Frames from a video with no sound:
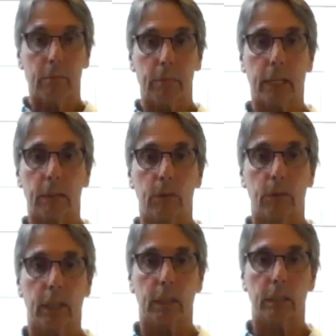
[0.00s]
back to
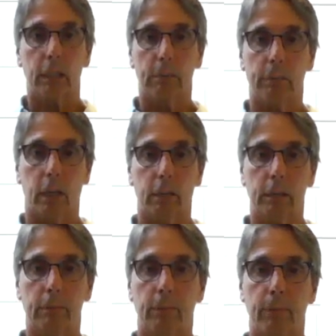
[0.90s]
center, keep
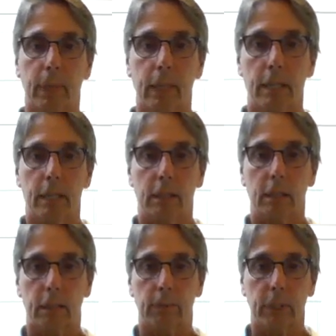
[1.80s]
going.
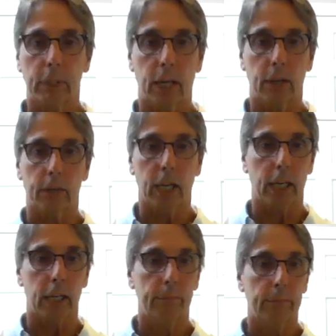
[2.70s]
Good, you guys
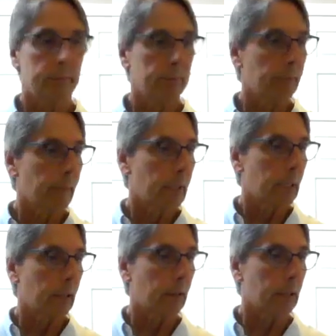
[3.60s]
got it.
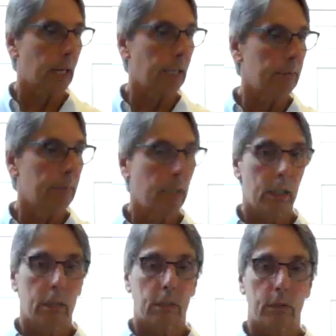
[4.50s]
Okay,
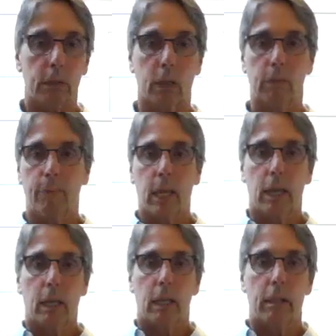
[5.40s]
so
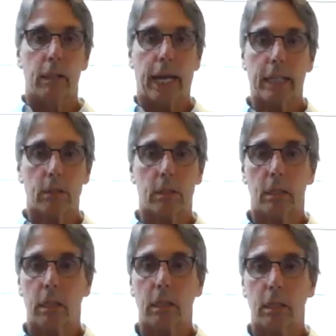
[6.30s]

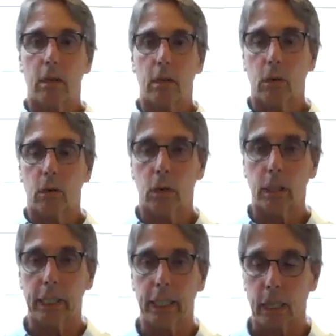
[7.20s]
that's
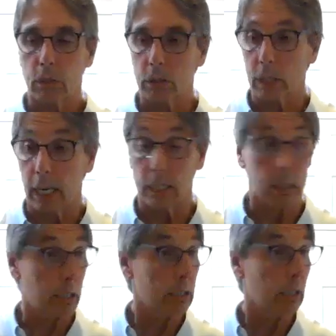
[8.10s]
all the
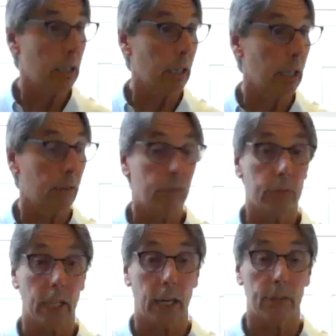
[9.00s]
exercises
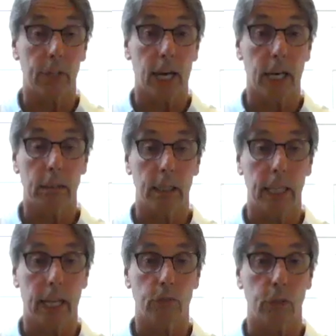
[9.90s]
that I've got
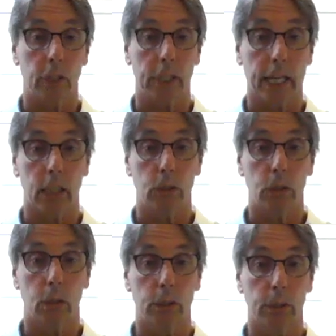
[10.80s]
today for your neck and
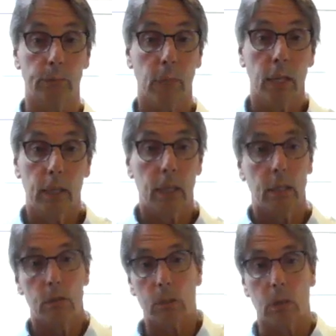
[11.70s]
shoulder.
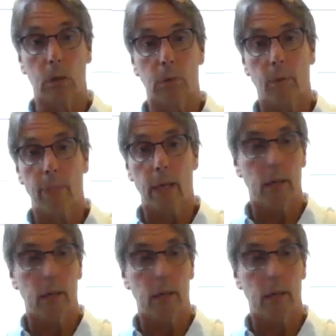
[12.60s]
So